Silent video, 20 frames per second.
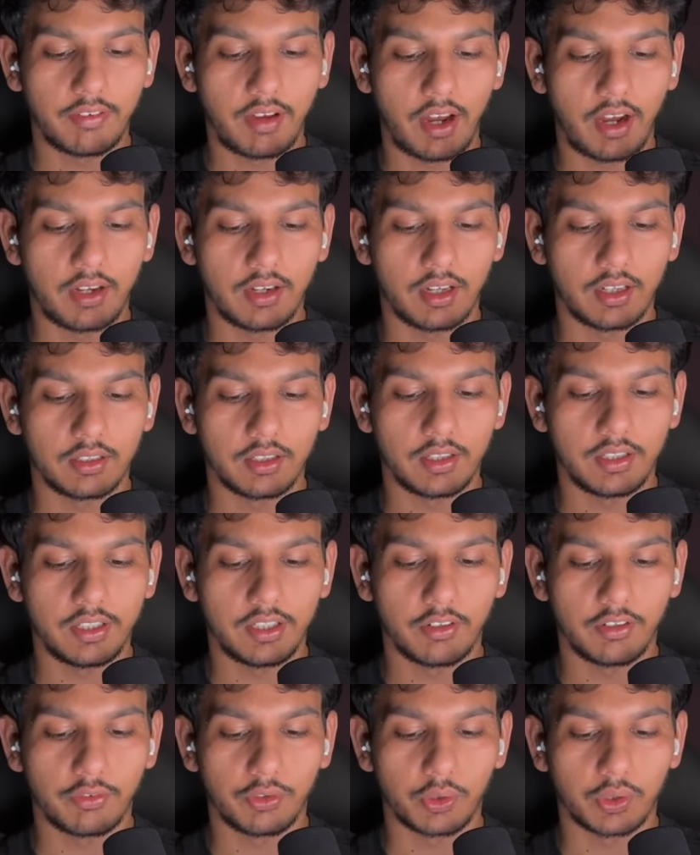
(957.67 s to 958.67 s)
and other
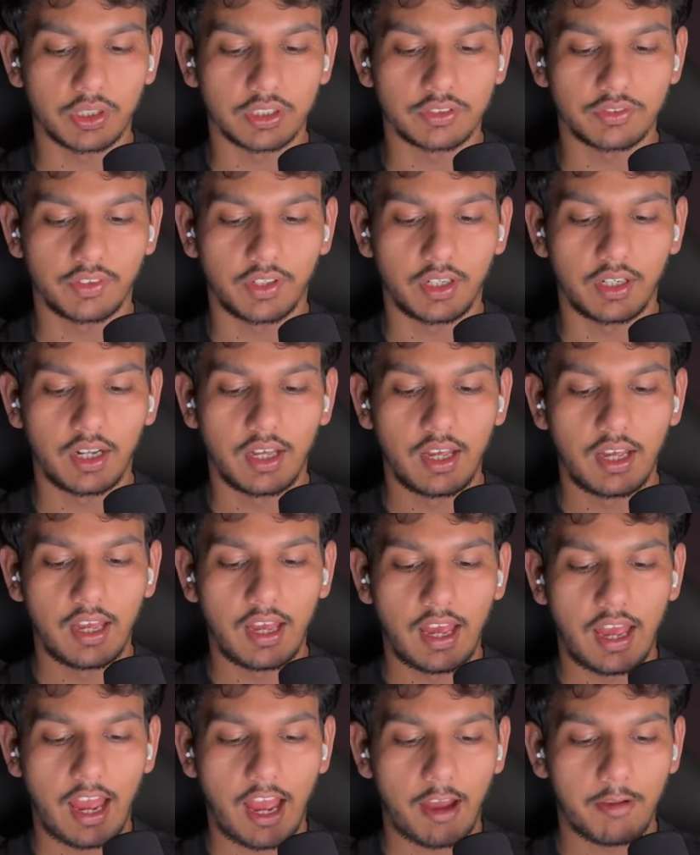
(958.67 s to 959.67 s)
India focused fund
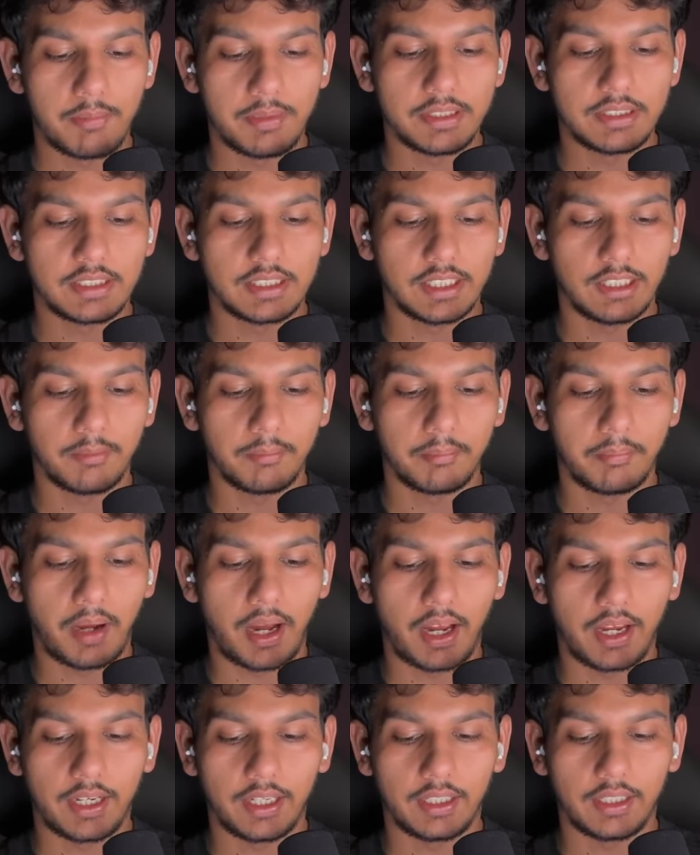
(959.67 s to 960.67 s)
have been seeing
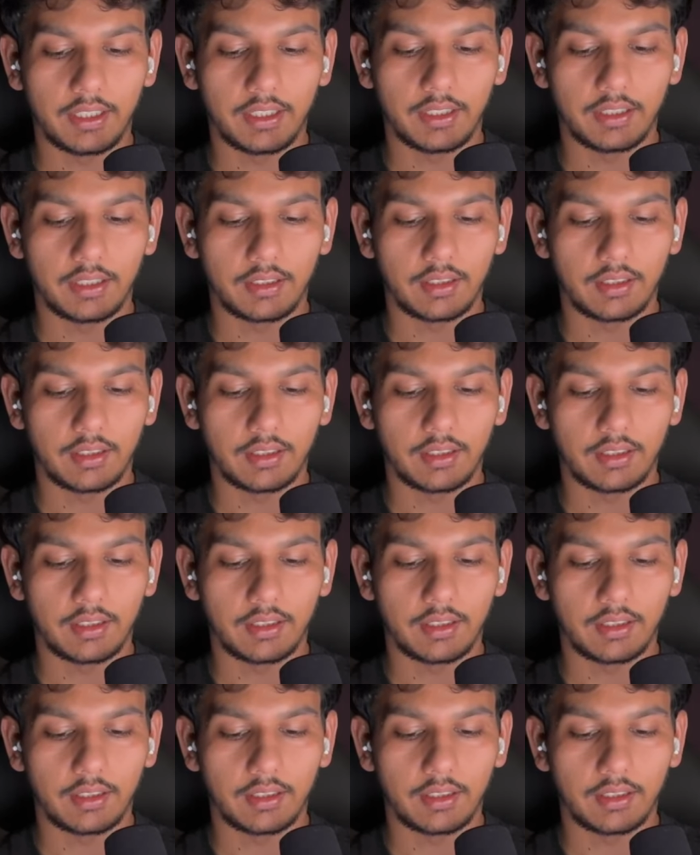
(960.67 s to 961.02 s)
buying